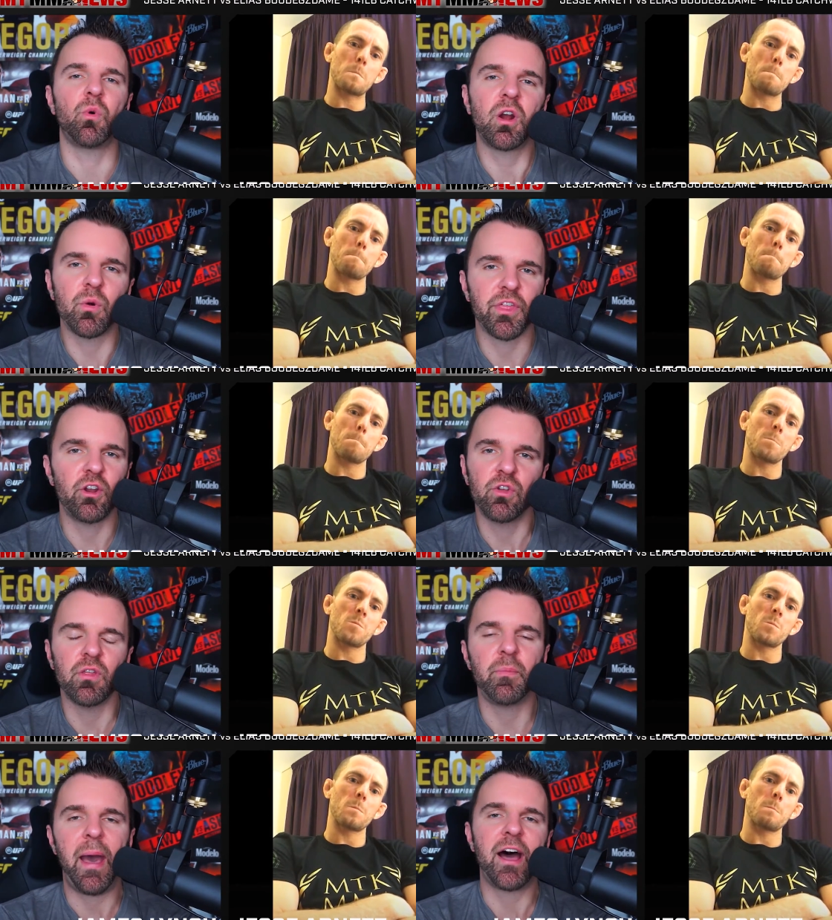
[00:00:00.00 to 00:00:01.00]
Speaker 1: work with? I know you,
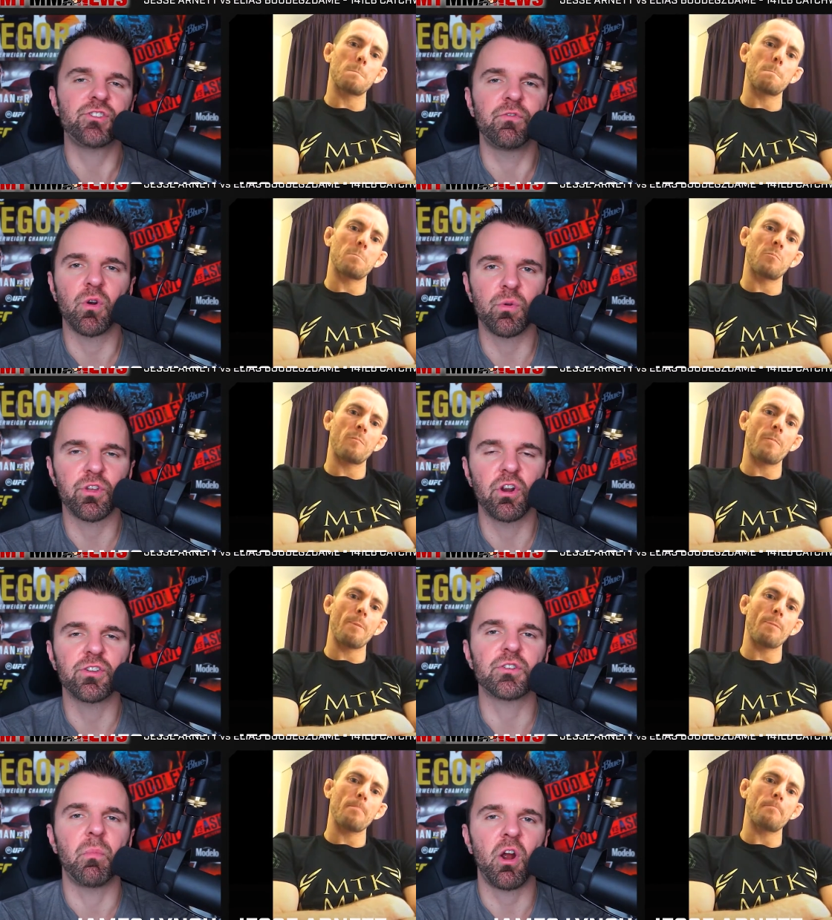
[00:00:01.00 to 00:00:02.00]
in the past you've worked with
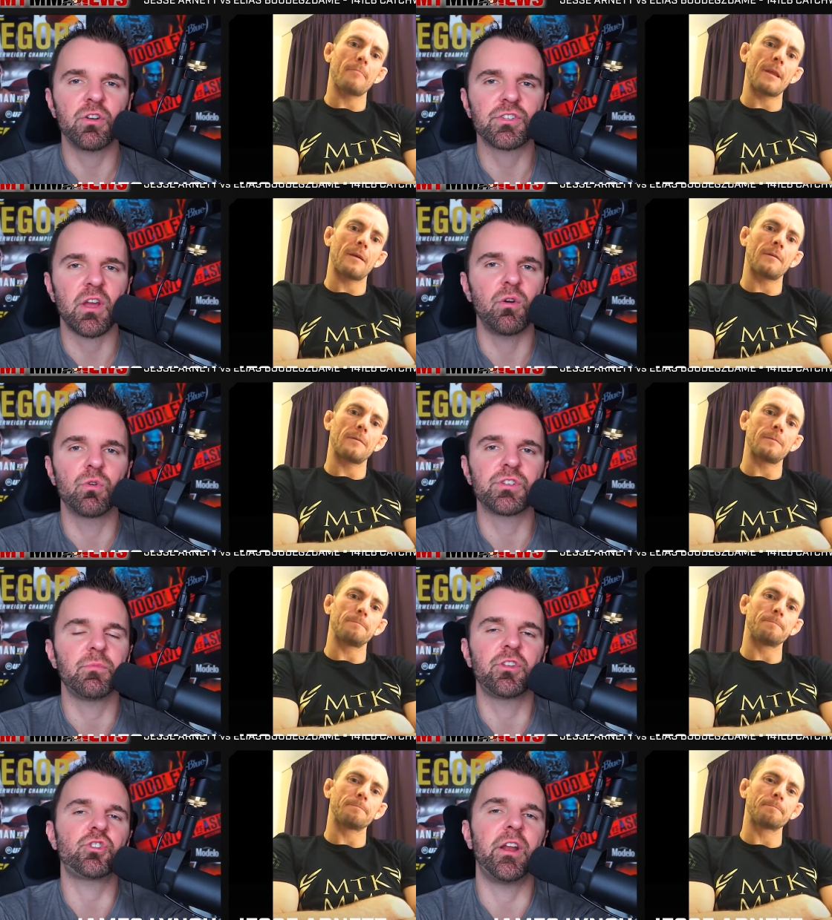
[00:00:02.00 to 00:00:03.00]
Curtis DeMars. Uh, who are some
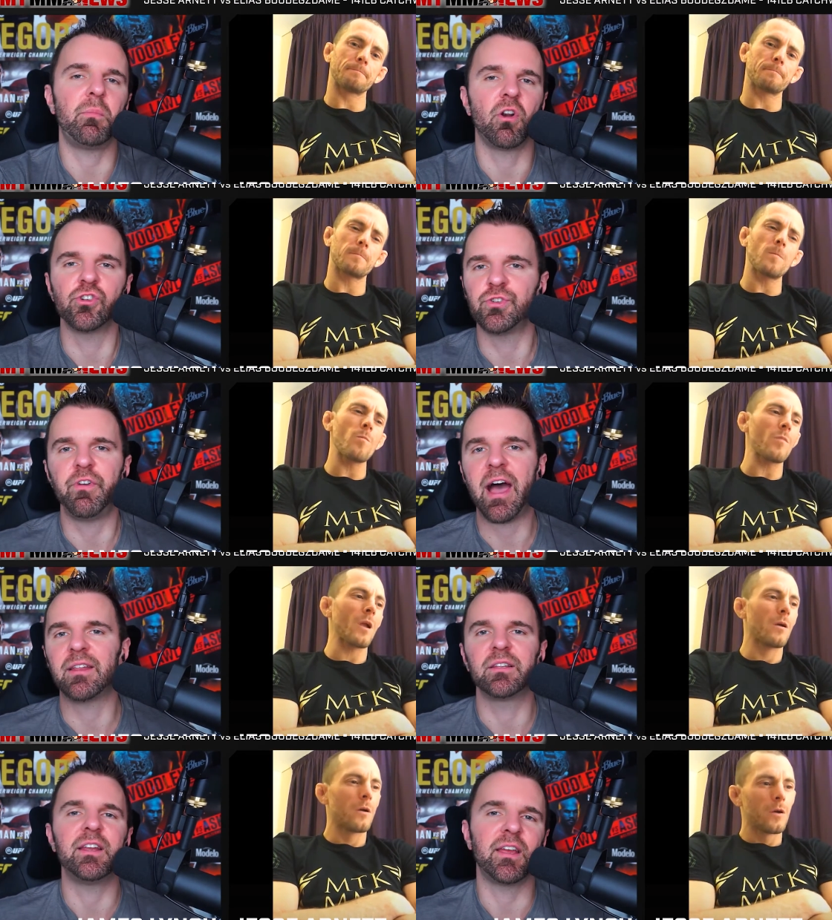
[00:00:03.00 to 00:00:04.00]
of the training partners you've
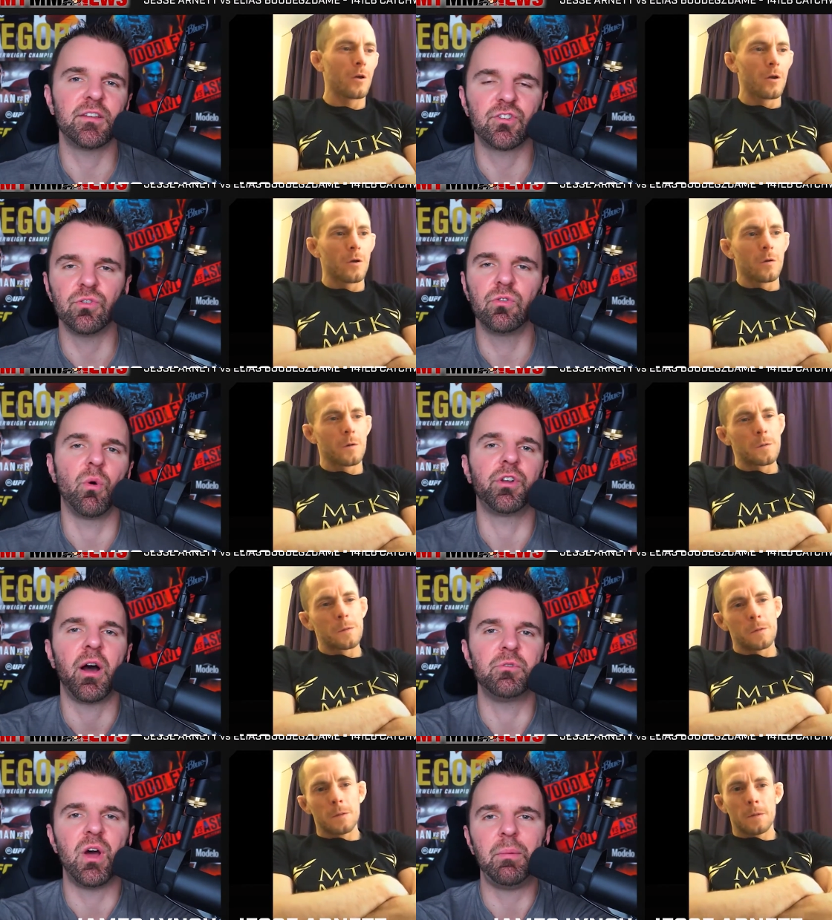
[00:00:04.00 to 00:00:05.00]
had leading into going to
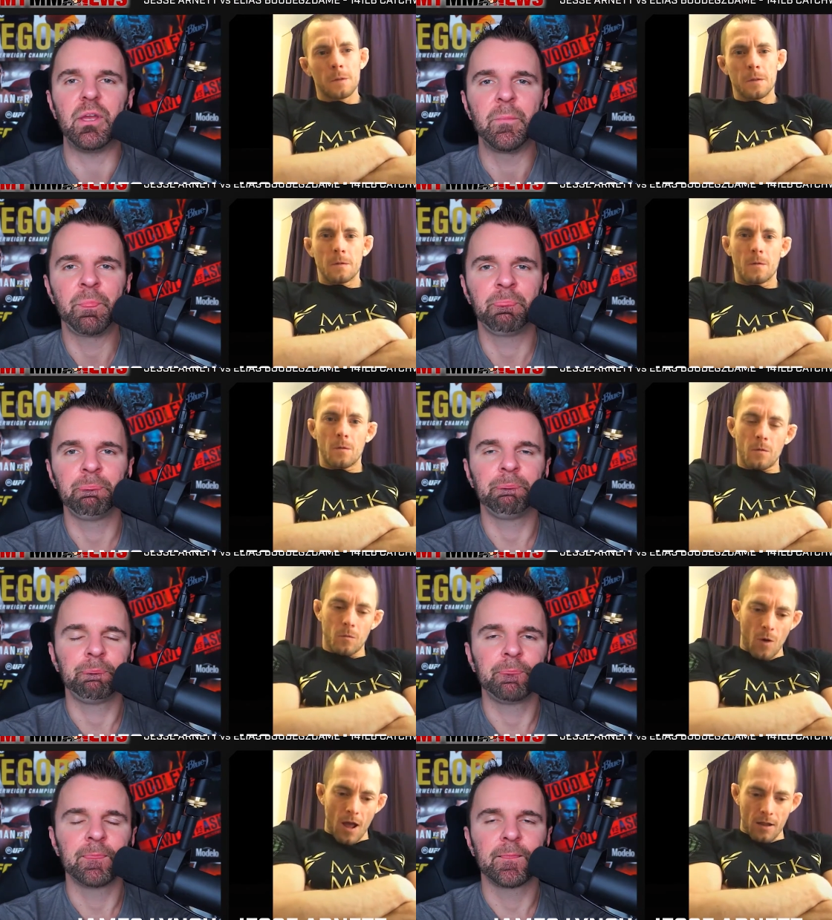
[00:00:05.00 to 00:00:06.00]
Abu Dhabi?
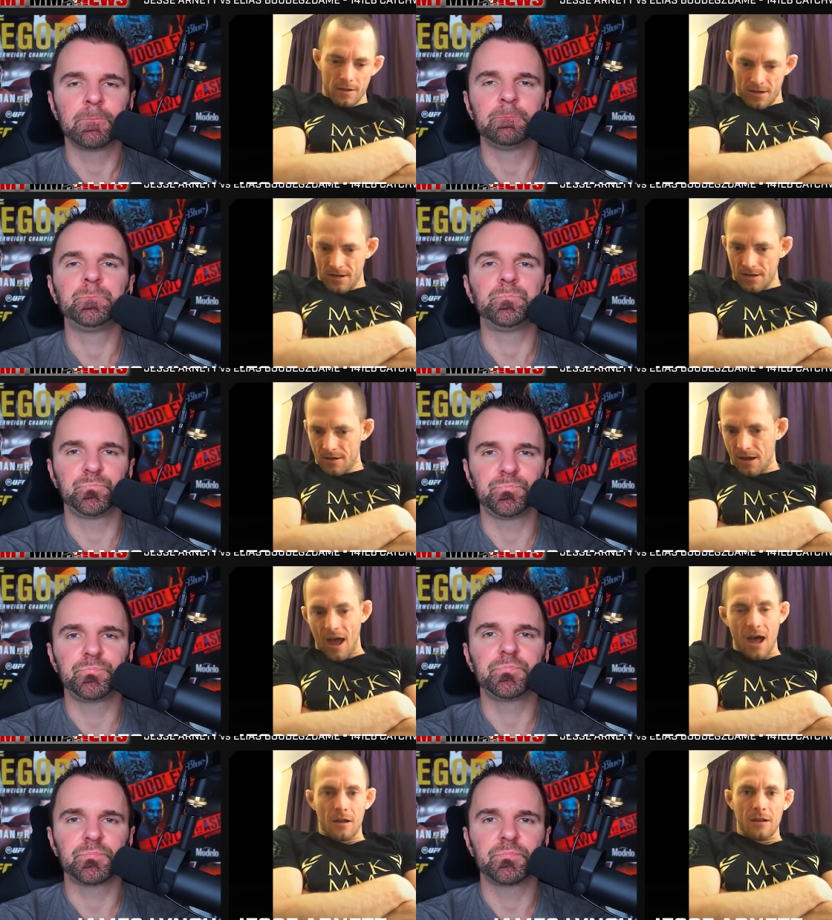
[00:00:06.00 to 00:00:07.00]
Speaker 2: Well, uh,
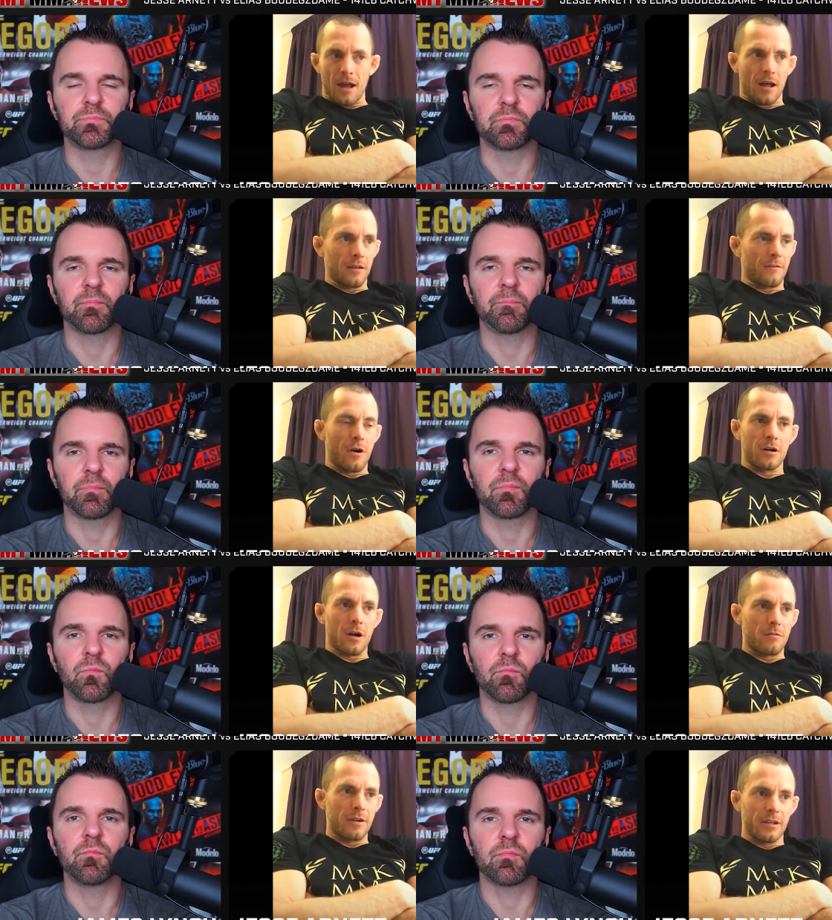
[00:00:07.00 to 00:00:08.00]
Al-
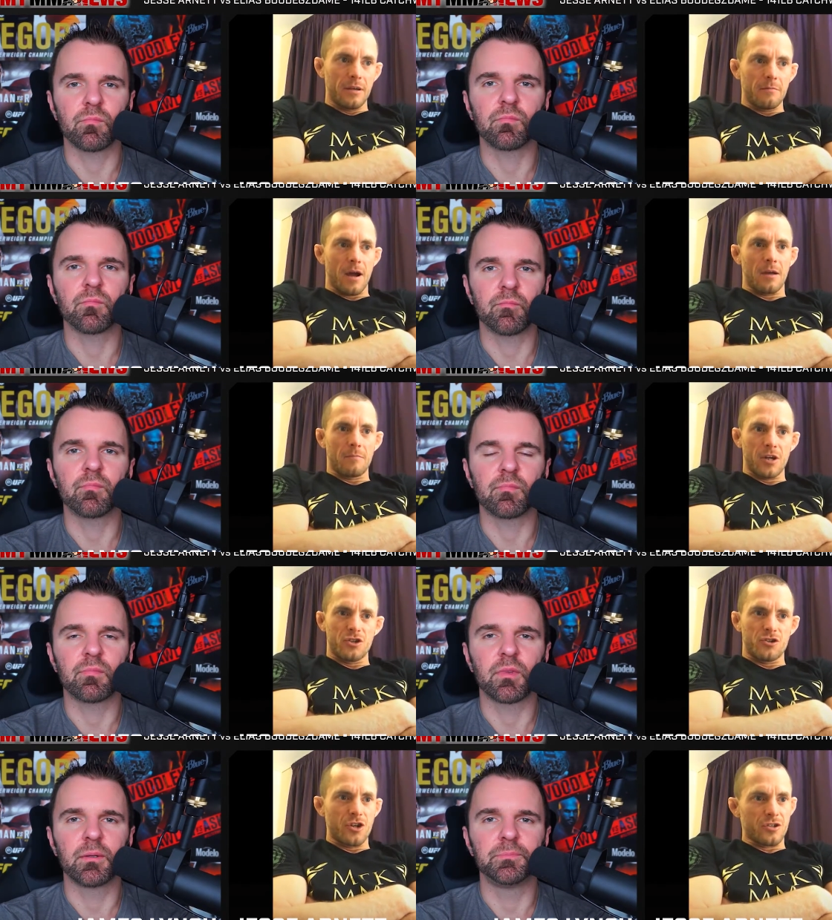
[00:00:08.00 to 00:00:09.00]
Alavanca, really, my,
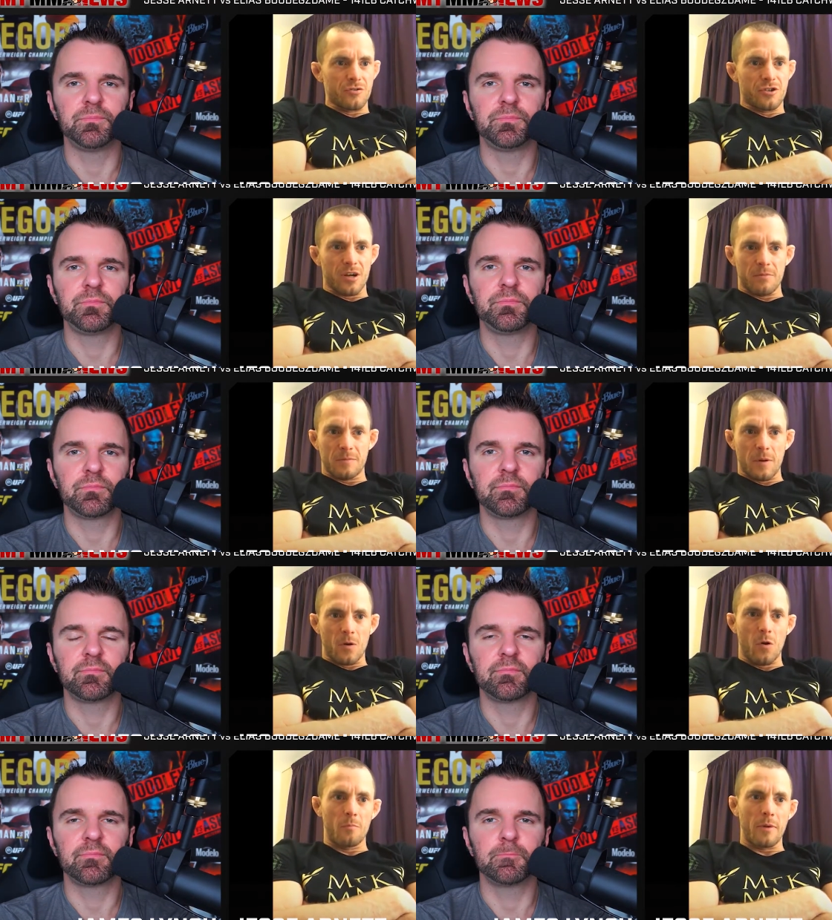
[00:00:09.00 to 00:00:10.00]
my jiu-jitsu gym has
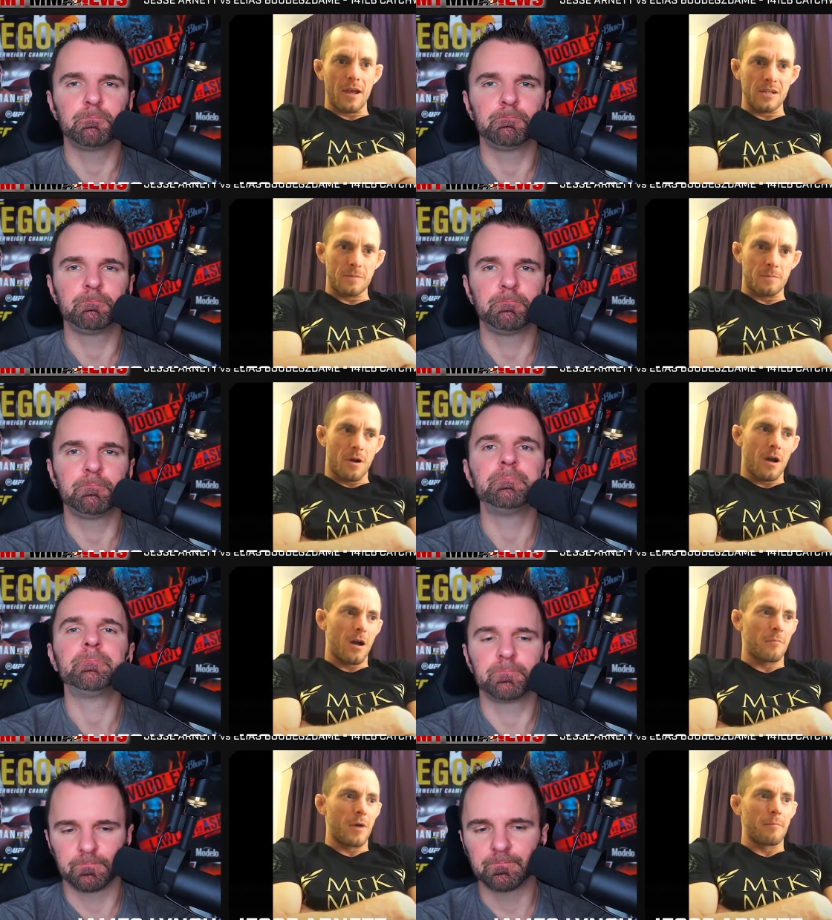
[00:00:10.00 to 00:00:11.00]
been home base.
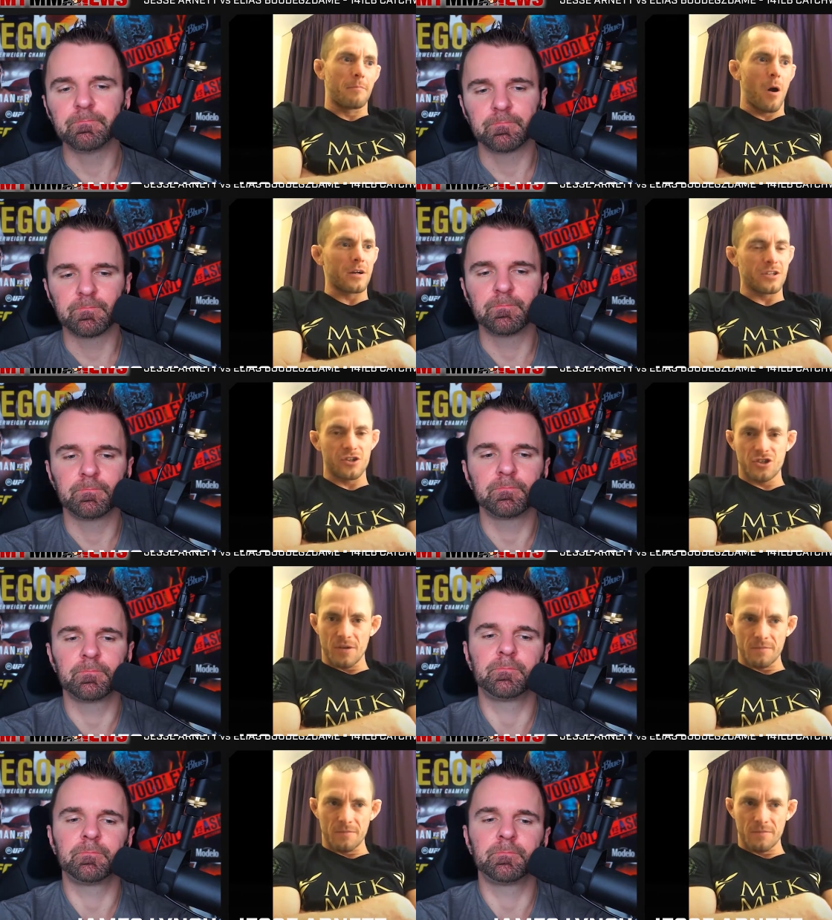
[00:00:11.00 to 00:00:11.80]
Uh, my boxing